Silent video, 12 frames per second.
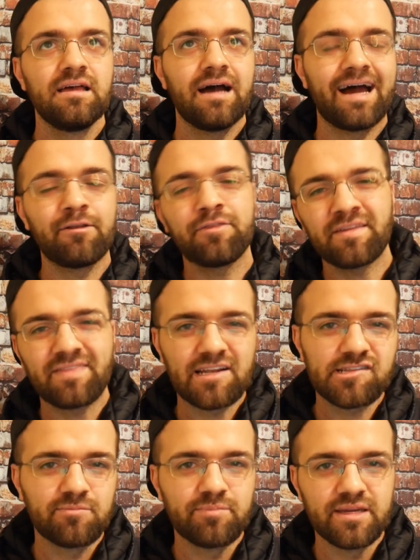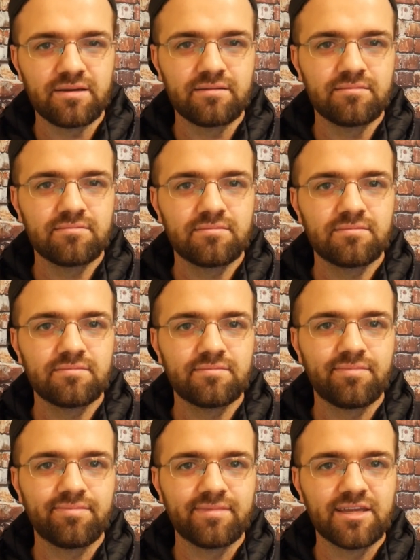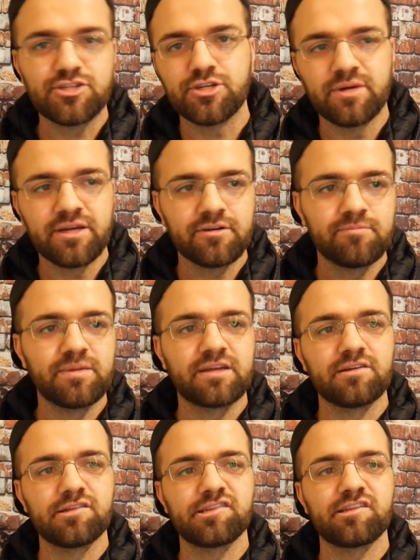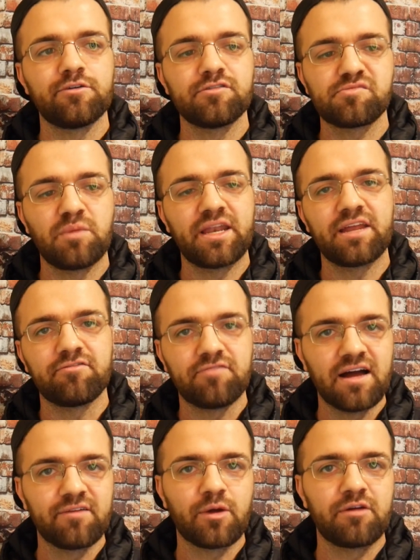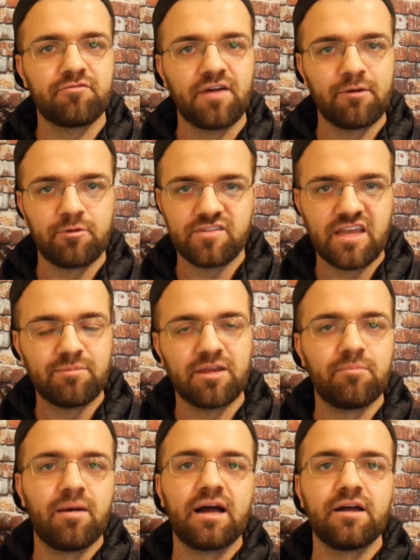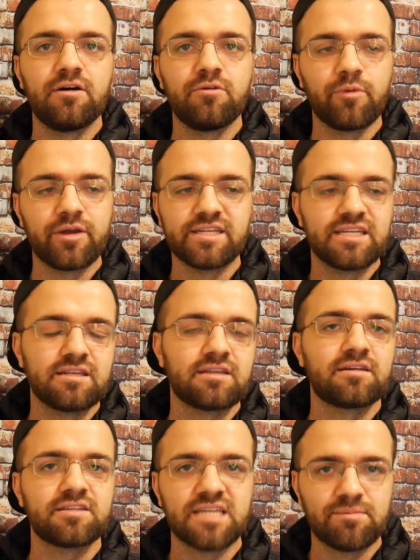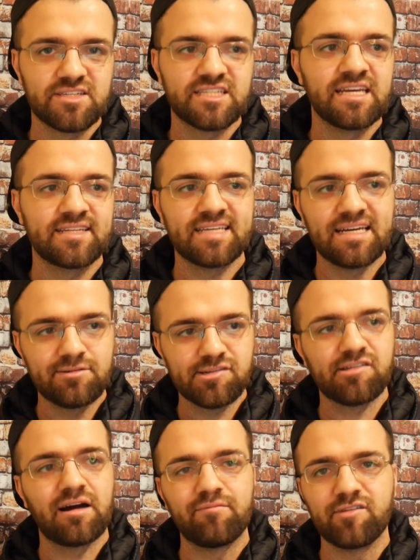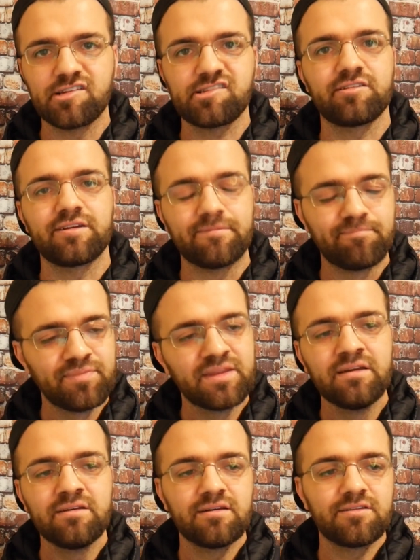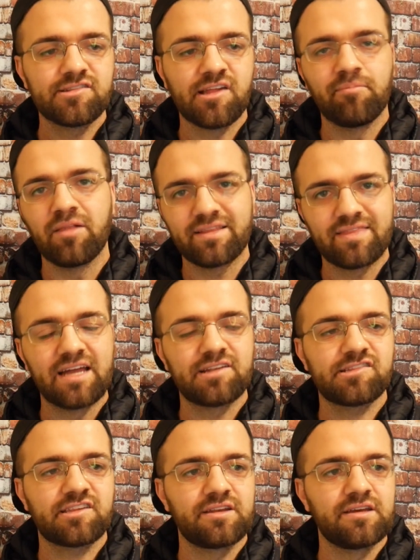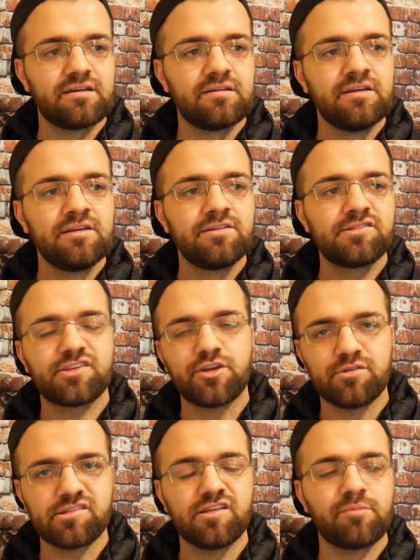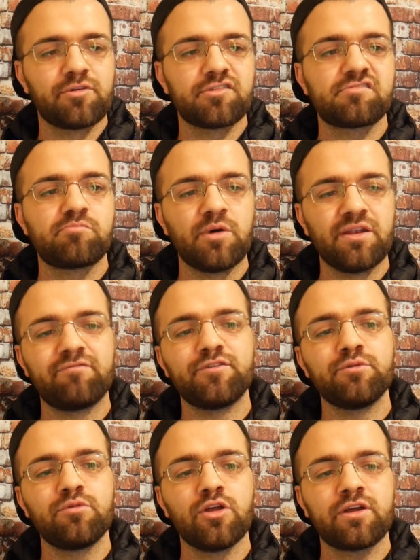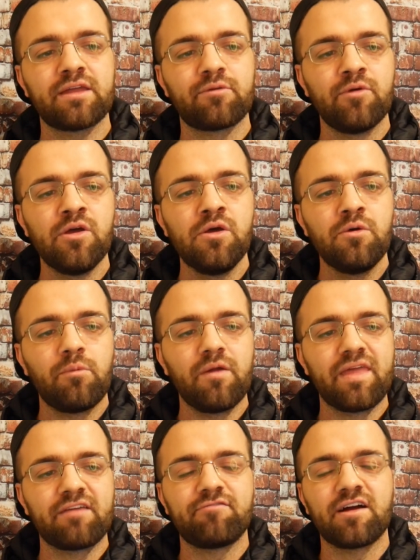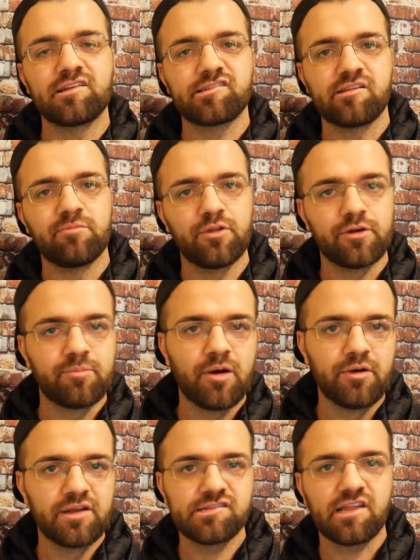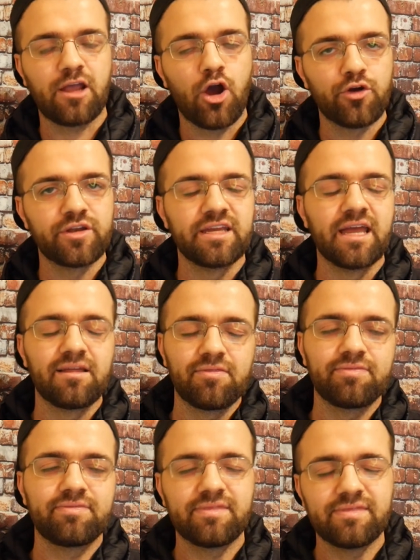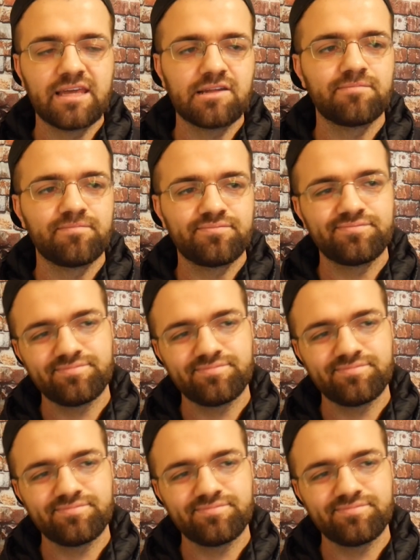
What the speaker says: I don't think that's a big issue here because Usman had a 5-round fight with Damian Maia where he didn't attempt a takedown, so obviously something like that's gonna skew his numbers. But if you look at when they fight similar opponents like RDA, they